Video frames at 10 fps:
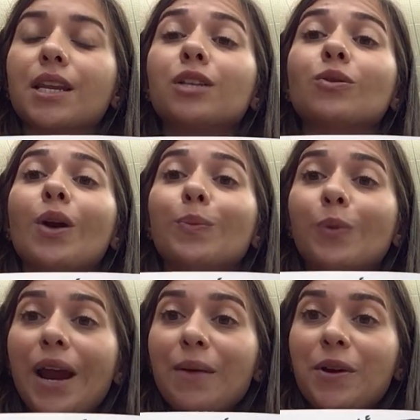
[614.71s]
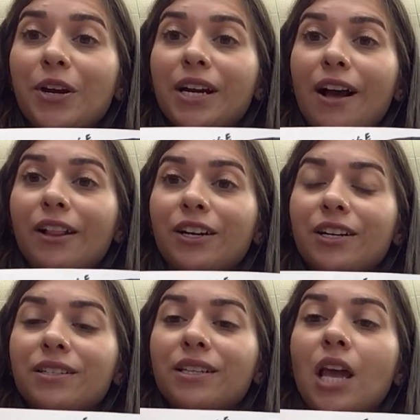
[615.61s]
So our primary
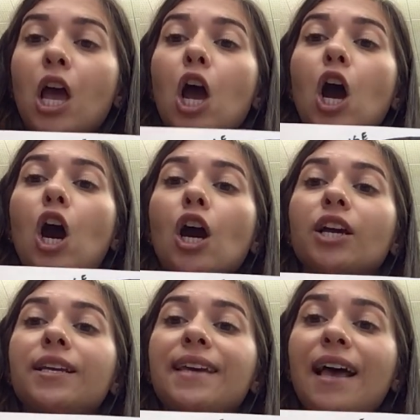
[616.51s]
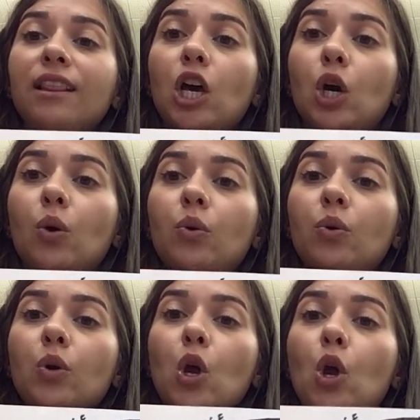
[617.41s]
colors are yellow,
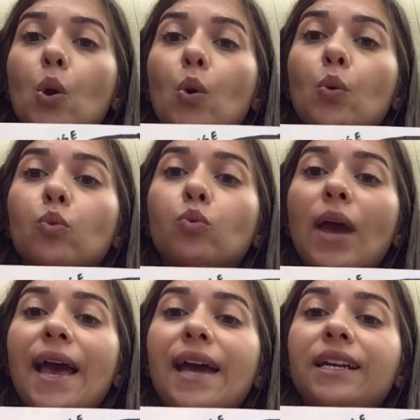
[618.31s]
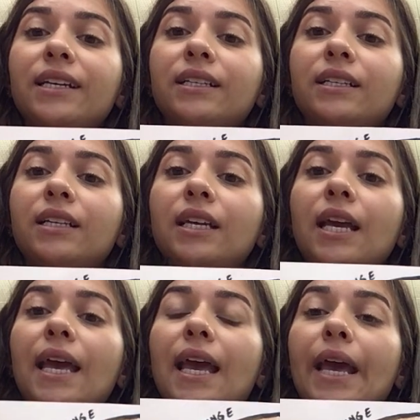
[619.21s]
red,
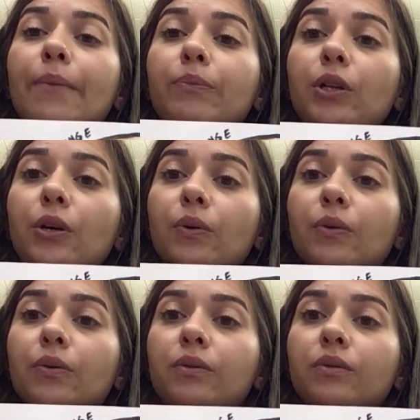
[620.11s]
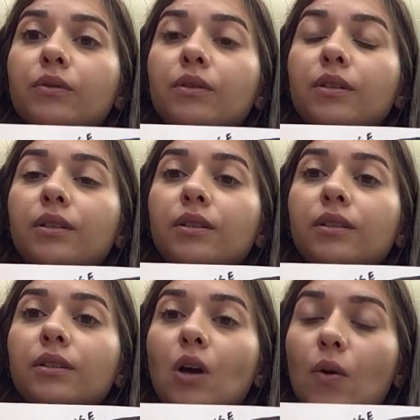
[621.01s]
and blue,
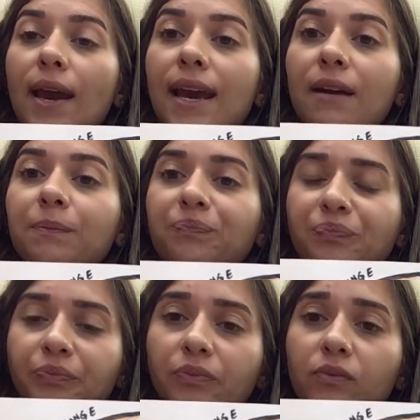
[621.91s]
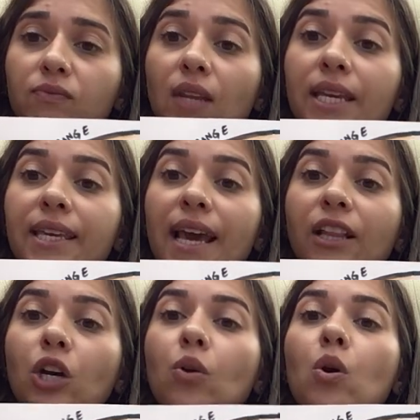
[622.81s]
okay?
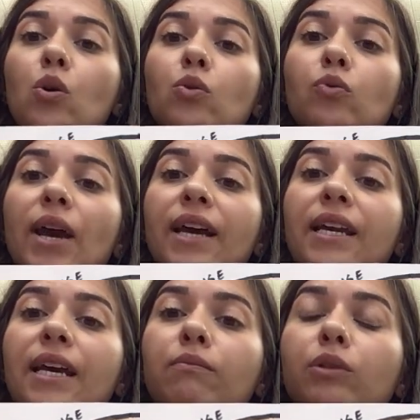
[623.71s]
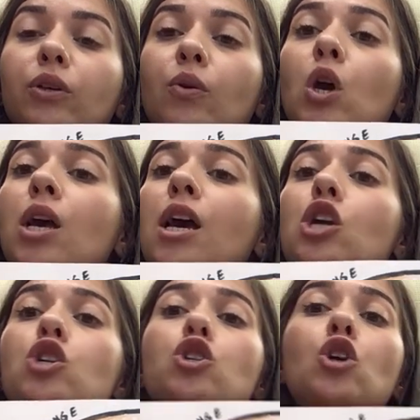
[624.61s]
Yellow, red, and blue.
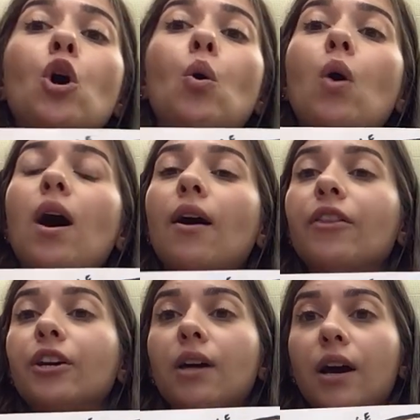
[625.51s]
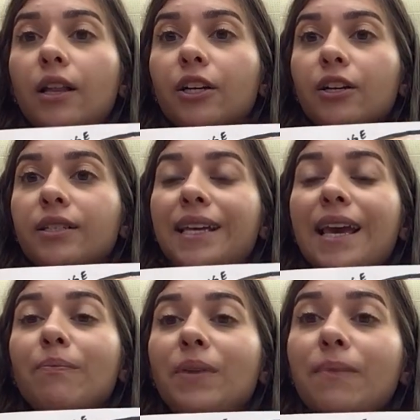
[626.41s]
No other colors
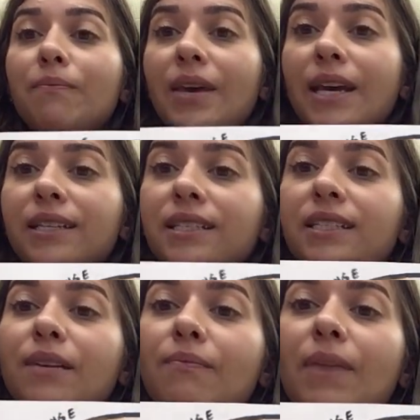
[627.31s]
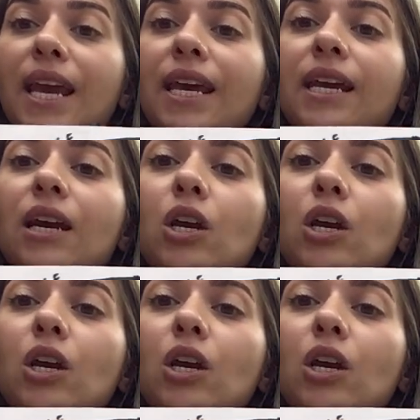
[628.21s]
can be mixed to make